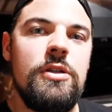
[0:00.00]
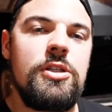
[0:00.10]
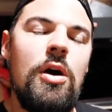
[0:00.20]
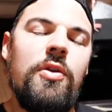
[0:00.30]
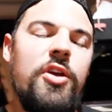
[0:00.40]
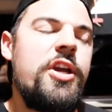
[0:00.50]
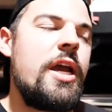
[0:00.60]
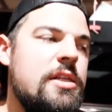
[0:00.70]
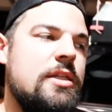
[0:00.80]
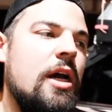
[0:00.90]
So there you
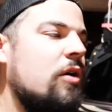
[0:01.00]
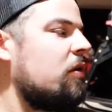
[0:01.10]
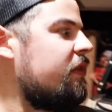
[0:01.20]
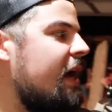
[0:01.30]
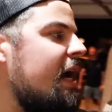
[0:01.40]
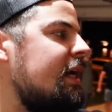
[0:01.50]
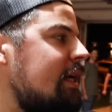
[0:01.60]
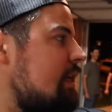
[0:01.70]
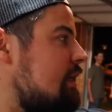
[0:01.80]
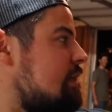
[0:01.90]
guys go. That
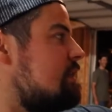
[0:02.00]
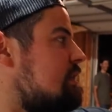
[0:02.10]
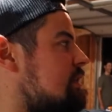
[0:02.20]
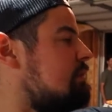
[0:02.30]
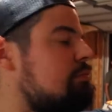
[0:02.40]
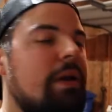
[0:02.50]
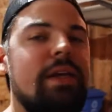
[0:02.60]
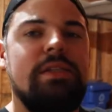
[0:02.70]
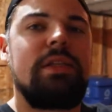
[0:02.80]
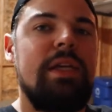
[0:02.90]
is
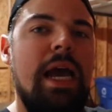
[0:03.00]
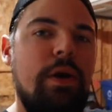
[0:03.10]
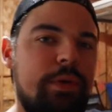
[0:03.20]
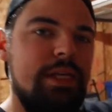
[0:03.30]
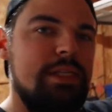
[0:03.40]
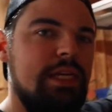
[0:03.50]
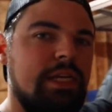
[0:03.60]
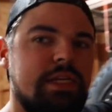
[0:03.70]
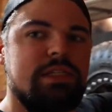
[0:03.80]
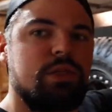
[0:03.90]
basically how easy it
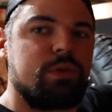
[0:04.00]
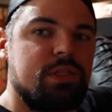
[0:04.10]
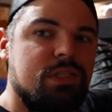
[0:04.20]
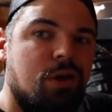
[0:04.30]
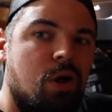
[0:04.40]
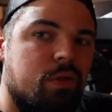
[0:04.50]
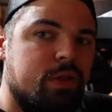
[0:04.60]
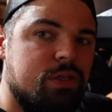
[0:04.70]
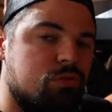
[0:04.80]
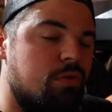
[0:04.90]
is to install
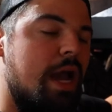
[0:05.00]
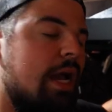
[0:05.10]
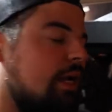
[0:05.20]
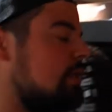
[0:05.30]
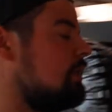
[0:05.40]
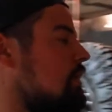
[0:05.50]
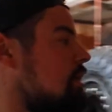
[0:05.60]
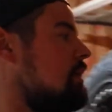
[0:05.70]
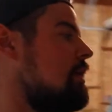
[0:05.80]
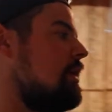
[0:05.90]
this rack.
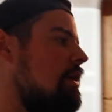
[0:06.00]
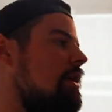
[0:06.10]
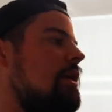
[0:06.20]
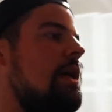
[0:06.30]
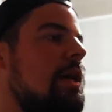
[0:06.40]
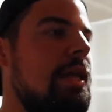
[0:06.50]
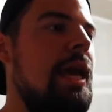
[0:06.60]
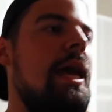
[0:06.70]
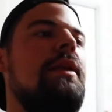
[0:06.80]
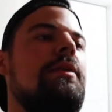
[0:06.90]

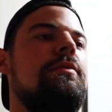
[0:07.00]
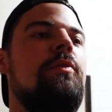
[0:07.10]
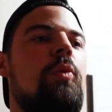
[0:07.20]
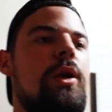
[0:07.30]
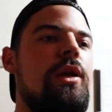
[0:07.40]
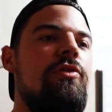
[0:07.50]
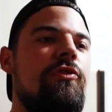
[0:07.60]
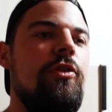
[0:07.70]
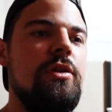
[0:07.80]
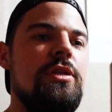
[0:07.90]
Again, when you
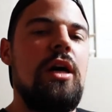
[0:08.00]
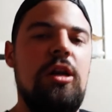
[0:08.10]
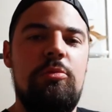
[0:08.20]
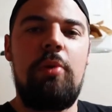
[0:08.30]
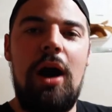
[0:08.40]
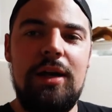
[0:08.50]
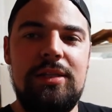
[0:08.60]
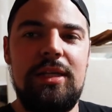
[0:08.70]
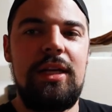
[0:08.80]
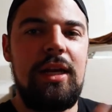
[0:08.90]
first
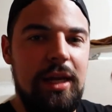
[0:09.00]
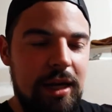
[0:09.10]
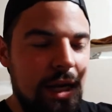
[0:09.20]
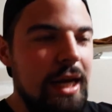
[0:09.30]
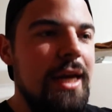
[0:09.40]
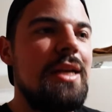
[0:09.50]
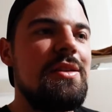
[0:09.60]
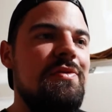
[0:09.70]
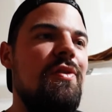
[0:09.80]
unbox it, it is